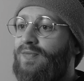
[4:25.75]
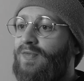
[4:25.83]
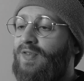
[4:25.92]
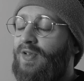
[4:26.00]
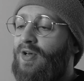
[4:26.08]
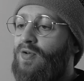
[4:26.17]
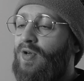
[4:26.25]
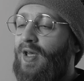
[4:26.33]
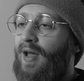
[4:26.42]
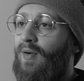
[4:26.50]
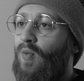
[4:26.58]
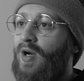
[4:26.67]
So
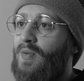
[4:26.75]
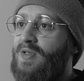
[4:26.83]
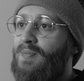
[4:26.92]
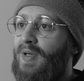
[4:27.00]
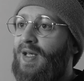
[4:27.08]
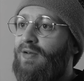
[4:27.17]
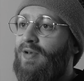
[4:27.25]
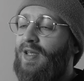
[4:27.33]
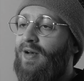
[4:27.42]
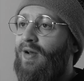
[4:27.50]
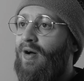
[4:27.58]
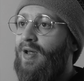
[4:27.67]
yeah, when I was metering
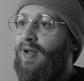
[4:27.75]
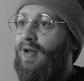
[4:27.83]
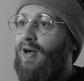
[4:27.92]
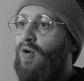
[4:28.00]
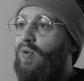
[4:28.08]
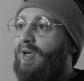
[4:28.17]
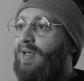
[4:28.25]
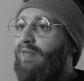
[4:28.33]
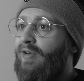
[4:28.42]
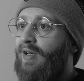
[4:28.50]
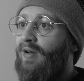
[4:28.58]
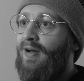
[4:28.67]
the light, I quickly
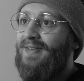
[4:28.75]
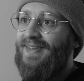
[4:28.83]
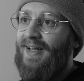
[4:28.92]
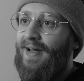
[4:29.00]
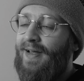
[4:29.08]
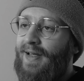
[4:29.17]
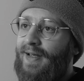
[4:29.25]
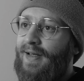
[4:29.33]
realised that